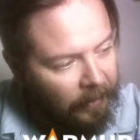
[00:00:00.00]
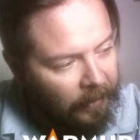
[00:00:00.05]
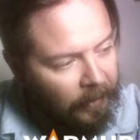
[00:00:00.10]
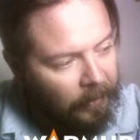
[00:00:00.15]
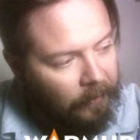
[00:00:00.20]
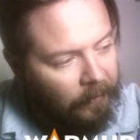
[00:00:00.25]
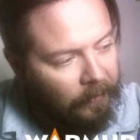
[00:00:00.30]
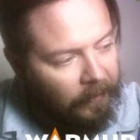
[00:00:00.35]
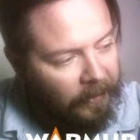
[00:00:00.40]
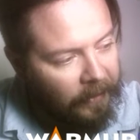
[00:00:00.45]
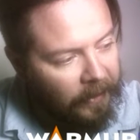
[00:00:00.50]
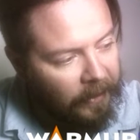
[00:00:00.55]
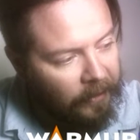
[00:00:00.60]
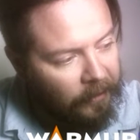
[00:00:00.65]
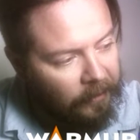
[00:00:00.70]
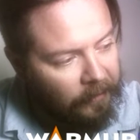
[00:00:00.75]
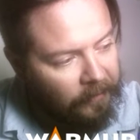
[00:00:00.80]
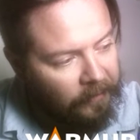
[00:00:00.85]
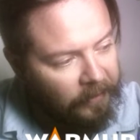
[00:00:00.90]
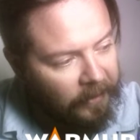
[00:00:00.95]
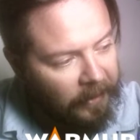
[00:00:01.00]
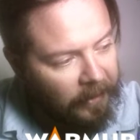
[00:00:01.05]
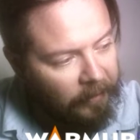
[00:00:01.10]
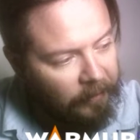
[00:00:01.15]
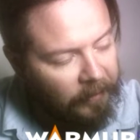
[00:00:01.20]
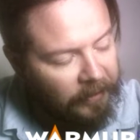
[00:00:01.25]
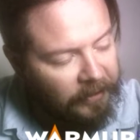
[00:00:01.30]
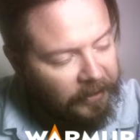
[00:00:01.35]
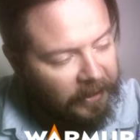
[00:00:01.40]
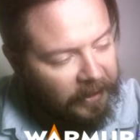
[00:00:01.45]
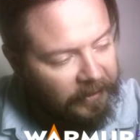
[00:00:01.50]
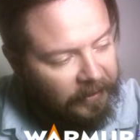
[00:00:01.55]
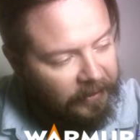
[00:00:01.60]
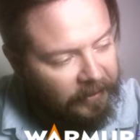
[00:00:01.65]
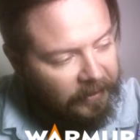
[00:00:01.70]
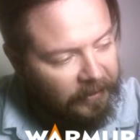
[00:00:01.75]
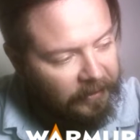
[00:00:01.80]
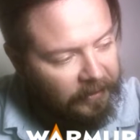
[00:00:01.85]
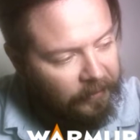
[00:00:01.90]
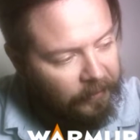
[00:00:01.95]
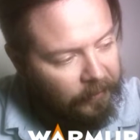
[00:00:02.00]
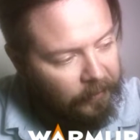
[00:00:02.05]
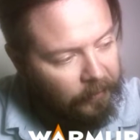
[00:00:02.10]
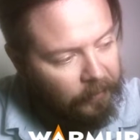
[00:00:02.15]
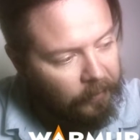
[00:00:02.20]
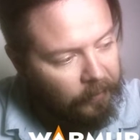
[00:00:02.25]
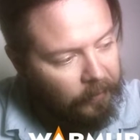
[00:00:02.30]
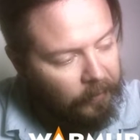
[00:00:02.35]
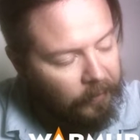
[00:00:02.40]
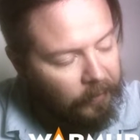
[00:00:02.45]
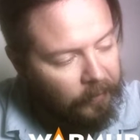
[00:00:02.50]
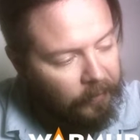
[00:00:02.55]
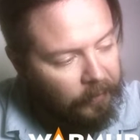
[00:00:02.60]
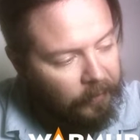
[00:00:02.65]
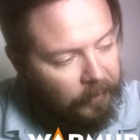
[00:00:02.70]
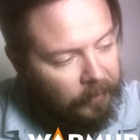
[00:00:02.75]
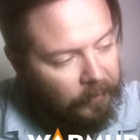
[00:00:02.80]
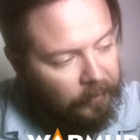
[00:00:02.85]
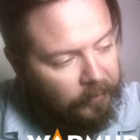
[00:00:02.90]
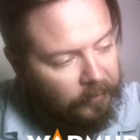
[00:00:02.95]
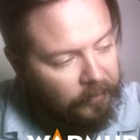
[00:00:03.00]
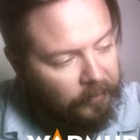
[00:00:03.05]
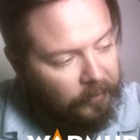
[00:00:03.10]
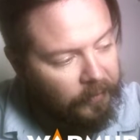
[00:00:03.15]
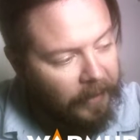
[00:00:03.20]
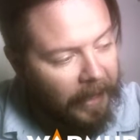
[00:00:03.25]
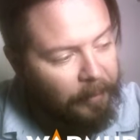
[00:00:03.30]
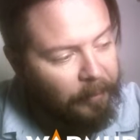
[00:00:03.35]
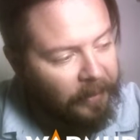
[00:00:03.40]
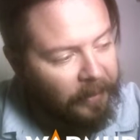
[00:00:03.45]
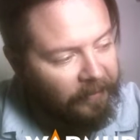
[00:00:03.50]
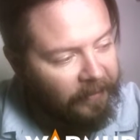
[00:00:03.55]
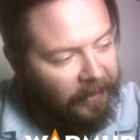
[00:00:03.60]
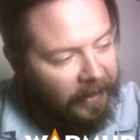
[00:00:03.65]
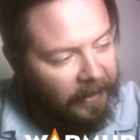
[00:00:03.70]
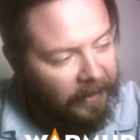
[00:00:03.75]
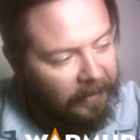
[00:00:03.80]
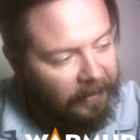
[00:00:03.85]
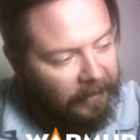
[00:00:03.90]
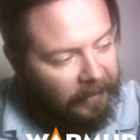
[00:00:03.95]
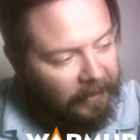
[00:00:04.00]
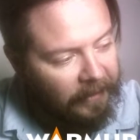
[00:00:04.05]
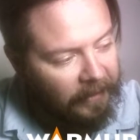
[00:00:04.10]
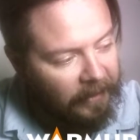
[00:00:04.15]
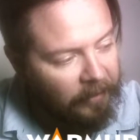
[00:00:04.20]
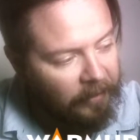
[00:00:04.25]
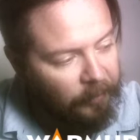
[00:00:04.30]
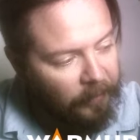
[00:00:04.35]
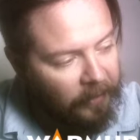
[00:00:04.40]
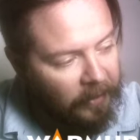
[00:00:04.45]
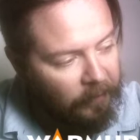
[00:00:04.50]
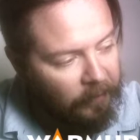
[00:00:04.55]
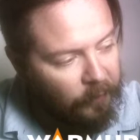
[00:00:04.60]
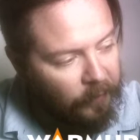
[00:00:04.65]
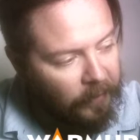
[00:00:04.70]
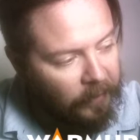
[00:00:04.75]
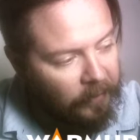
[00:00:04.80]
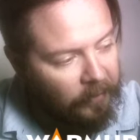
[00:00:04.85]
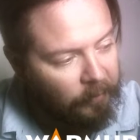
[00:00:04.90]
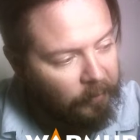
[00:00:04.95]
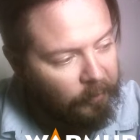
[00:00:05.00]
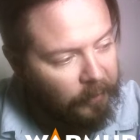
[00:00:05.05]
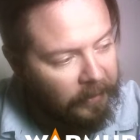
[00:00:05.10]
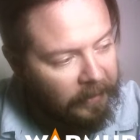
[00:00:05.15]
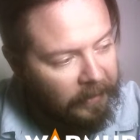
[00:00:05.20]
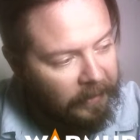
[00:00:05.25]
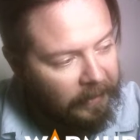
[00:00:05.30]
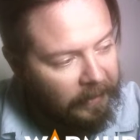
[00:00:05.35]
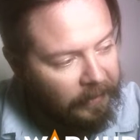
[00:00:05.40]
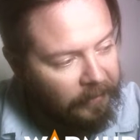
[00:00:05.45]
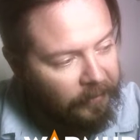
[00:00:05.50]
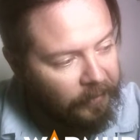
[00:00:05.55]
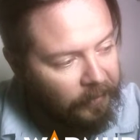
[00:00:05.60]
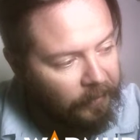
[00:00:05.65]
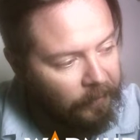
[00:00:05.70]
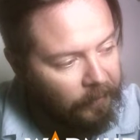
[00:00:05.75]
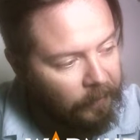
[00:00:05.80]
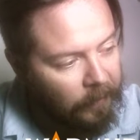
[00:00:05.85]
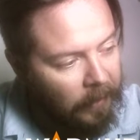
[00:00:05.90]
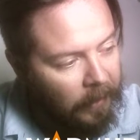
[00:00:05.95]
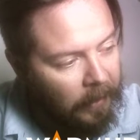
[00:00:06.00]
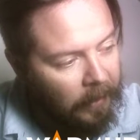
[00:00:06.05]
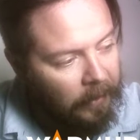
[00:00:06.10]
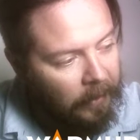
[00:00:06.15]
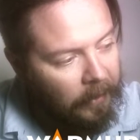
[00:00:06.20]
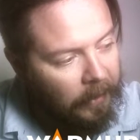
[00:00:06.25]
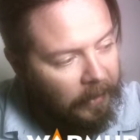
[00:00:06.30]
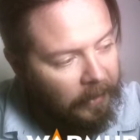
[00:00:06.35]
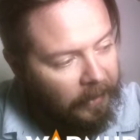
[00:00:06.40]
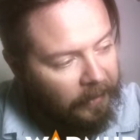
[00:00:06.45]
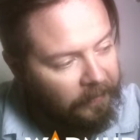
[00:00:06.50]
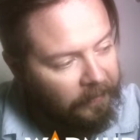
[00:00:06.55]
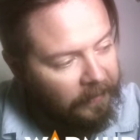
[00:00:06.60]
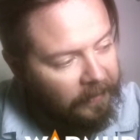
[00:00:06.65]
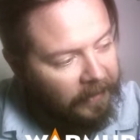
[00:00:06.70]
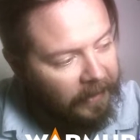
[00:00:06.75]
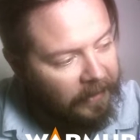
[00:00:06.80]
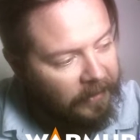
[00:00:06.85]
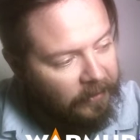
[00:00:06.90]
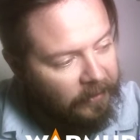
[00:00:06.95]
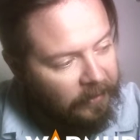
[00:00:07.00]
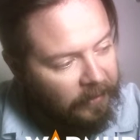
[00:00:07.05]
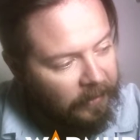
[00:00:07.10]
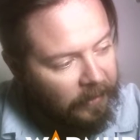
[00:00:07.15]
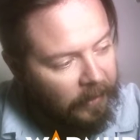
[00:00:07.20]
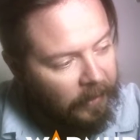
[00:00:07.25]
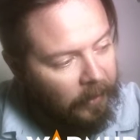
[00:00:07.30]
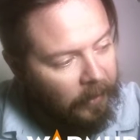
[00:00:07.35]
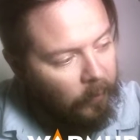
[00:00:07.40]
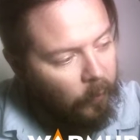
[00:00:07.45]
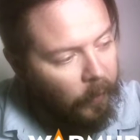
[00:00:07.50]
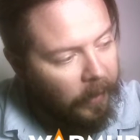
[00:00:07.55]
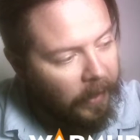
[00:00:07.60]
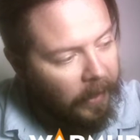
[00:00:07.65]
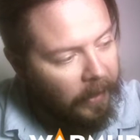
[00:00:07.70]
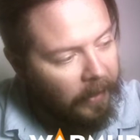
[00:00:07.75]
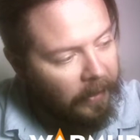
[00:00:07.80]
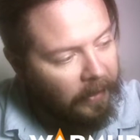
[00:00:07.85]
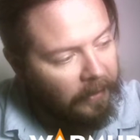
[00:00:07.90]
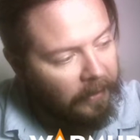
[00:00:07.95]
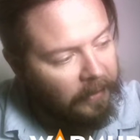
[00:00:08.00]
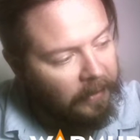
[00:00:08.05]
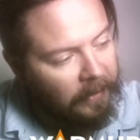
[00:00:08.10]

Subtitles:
or in a hard time adjusting, or scrapping that idea and coming up with a completely new. And I think that's where